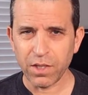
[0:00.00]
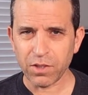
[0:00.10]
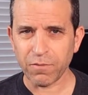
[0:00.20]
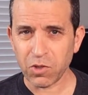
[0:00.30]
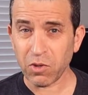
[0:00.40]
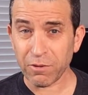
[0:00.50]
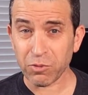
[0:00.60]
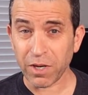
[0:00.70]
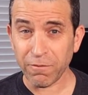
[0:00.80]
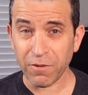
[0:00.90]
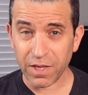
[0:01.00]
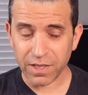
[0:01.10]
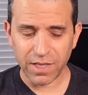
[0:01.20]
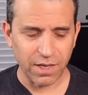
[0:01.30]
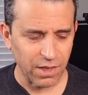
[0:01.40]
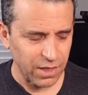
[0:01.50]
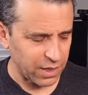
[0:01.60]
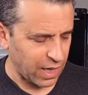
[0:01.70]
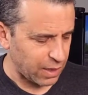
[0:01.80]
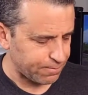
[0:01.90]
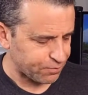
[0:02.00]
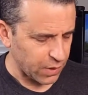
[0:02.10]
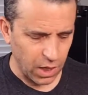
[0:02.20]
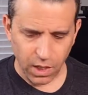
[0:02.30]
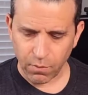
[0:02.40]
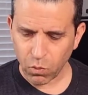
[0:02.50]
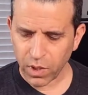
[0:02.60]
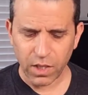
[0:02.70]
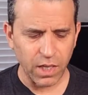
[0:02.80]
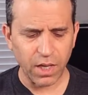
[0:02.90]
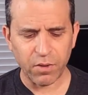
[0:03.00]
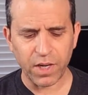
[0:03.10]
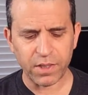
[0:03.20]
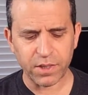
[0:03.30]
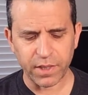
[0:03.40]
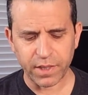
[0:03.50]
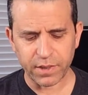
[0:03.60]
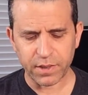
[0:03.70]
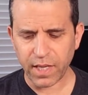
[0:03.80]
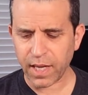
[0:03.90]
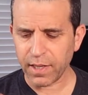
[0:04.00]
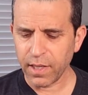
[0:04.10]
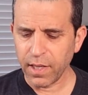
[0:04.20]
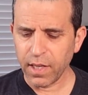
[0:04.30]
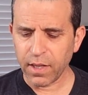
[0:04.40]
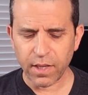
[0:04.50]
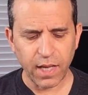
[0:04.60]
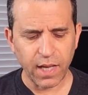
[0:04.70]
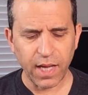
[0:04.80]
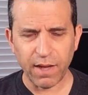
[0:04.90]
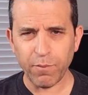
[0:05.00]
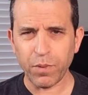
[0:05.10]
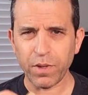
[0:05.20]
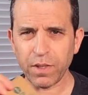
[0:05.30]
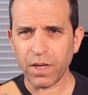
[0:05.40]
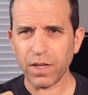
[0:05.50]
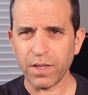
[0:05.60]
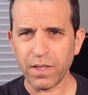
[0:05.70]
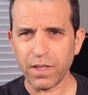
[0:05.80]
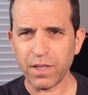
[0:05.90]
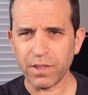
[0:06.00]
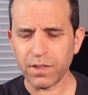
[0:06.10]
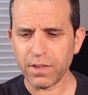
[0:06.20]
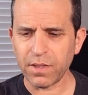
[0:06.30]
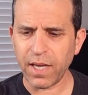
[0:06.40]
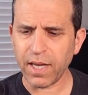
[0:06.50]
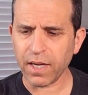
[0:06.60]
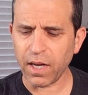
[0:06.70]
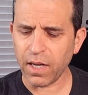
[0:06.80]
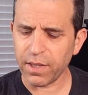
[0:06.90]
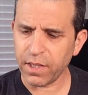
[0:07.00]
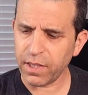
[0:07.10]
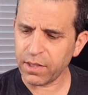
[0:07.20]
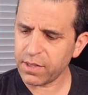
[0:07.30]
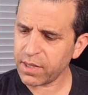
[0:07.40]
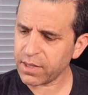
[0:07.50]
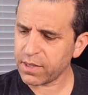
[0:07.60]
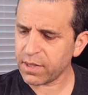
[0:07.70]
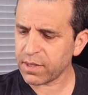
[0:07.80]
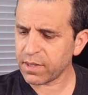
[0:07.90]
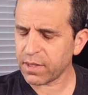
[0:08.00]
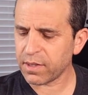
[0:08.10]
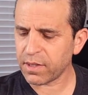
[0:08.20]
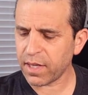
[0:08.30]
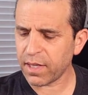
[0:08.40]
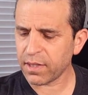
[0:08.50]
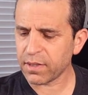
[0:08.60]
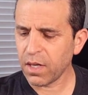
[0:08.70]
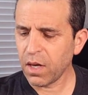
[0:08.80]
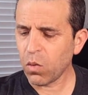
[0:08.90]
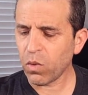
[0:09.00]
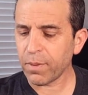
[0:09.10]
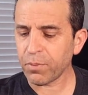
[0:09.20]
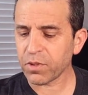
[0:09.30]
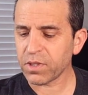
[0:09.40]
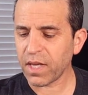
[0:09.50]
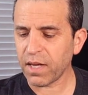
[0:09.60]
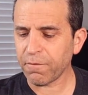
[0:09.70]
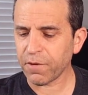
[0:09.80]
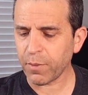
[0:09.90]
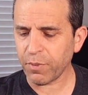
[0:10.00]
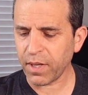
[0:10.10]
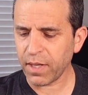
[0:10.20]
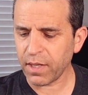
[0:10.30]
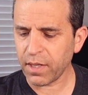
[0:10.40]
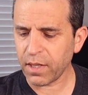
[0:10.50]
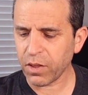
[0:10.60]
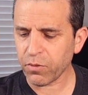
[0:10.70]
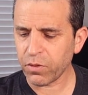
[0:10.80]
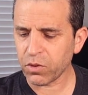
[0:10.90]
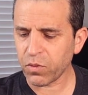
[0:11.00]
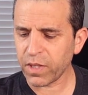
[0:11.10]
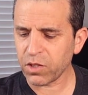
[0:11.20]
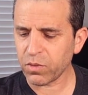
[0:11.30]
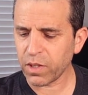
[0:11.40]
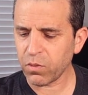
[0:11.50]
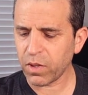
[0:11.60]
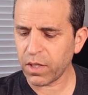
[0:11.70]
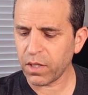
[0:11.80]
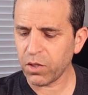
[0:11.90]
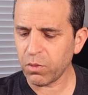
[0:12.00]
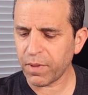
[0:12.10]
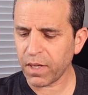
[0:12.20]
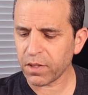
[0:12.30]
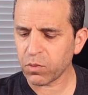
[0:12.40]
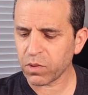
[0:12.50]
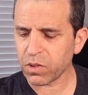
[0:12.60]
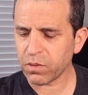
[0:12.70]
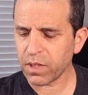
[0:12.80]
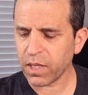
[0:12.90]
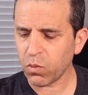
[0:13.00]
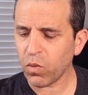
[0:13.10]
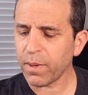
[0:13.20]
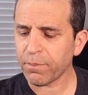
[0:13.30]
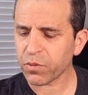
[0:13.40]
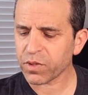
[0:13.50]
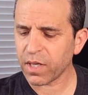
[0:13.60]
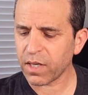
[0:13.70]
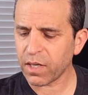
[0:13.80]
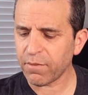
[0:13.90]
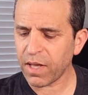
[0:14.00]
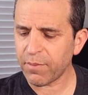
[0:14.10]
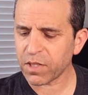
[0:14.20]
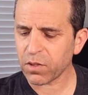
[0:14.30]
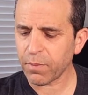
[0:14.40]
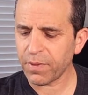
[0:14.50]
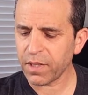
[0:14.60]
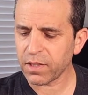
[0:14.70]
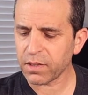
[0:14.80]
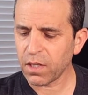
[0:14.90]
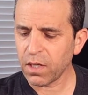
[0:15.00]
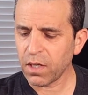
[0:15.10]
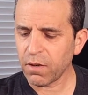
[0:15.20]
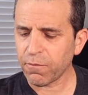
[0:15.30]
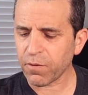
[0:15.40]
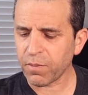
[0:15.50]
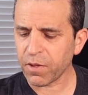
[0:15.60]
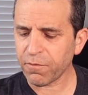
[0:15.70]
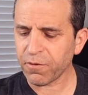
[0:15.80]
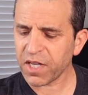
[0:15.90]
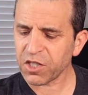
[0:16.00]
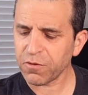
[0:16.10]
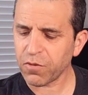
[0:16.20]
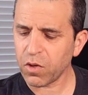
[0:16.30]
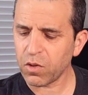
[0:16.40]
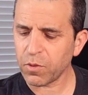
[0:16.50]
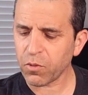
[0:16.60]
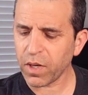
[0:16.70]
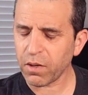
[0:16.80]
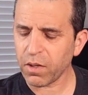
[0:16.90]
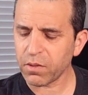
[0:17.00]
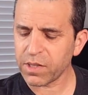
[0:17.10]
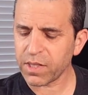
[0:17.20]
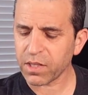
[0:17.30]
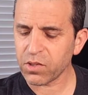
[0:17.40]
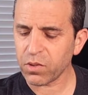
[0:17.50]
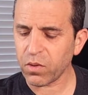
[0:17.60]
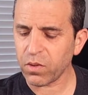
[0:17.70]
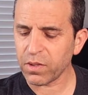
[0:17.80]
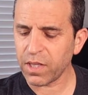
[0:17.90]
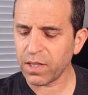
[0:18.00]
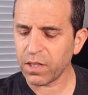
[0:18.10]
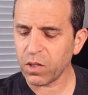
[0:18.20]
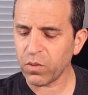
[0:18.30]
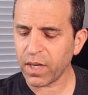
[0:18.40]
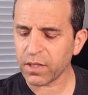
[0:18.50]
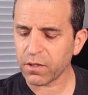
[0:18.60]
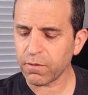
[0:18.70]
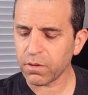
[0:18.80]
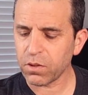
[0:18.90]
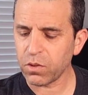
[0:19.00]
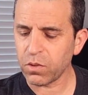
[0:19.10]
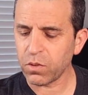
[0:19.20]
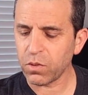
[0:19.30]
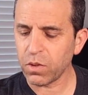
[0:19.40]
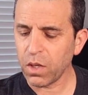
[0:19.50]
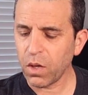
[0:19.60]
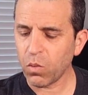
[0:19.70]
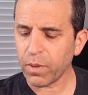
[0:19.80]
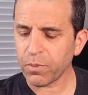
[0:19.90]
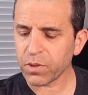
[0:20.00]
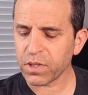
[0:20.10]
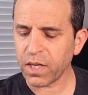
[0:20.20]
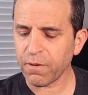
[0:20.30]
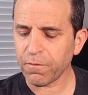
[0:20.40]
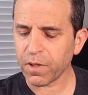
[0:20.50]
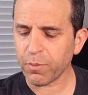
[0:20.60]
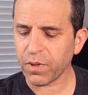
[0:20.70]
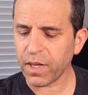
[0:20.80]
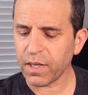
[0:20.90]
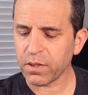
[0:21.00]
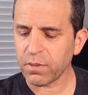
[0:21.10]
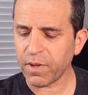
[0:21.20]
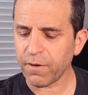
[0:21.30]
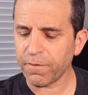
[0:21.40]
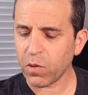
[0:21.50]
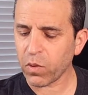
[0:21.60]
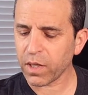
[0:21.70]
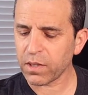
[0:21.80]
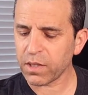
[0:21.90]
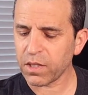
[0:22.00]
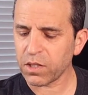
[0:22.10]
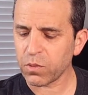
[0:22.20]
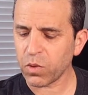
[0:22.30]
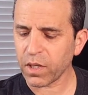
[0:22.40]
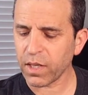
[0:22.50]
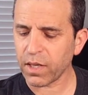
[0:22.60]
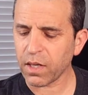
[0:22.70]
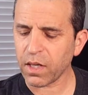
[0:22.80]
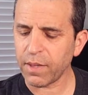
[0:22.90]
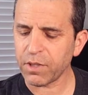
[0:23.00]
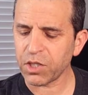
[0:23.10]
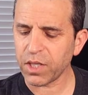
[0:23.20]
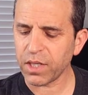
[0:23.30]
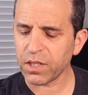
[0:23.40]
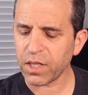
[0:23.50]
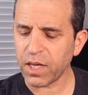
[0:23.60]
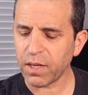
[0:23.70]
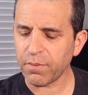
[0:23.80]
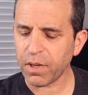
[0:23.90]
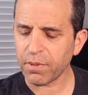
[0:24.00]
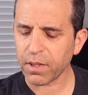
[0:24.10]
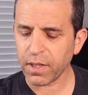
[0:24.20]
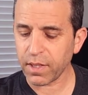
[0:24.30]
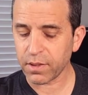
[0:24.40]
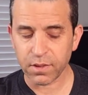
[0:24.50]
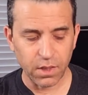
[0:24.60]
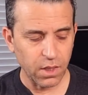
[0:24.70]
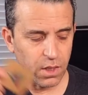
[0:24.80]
So if you do have sweaty feet, take a look at that. Uh, one of the other nice things that they have put on the tag on the sixes, it says one percent for the planet through twenty twenty-one. New Balance will donate one percent of M S R Ps from the Fresh Foam Hierro six sold in the U S to one percent for the planet to benefit organizations working on climate change and public lands.